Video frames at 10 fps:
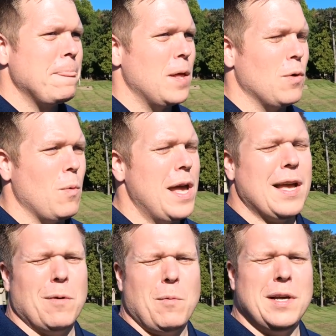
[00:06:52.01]
In the
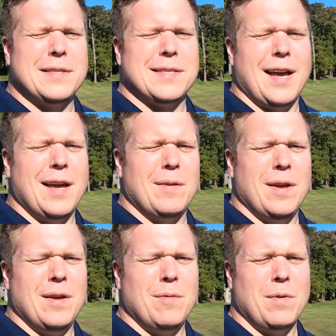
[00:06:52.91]
wake on one side,
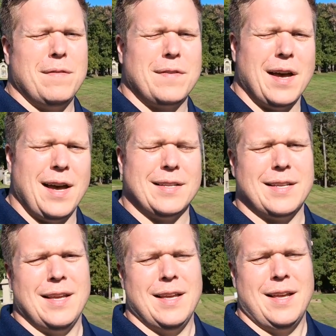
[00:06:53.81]
we've
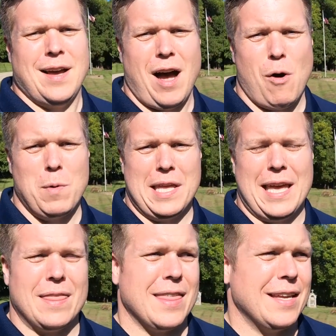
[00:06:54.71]
got how we
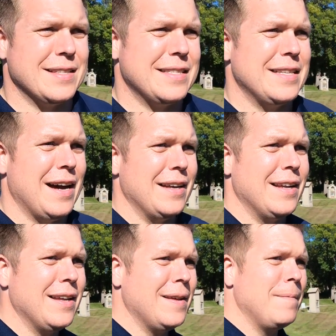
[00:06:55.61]
get things
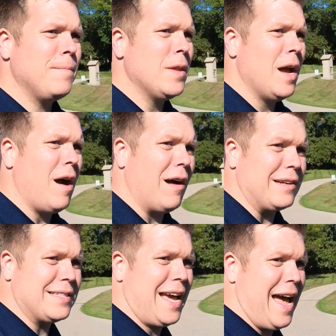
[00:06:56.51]
done,
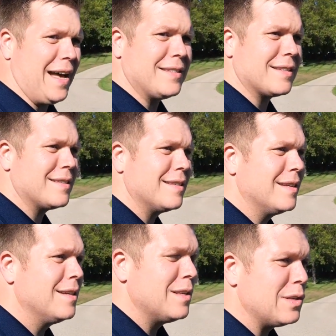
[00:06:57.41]
our tasks.
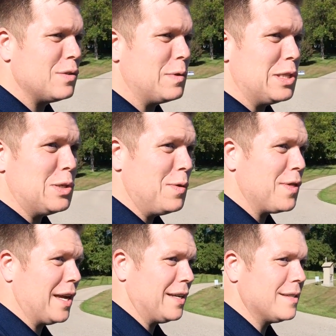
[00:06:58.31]
Do we do
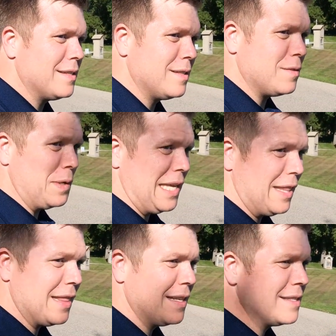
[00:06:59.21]
things? Do we
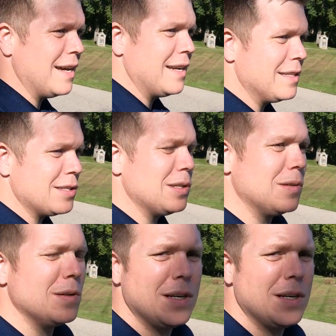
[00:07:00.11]
get things done? And two,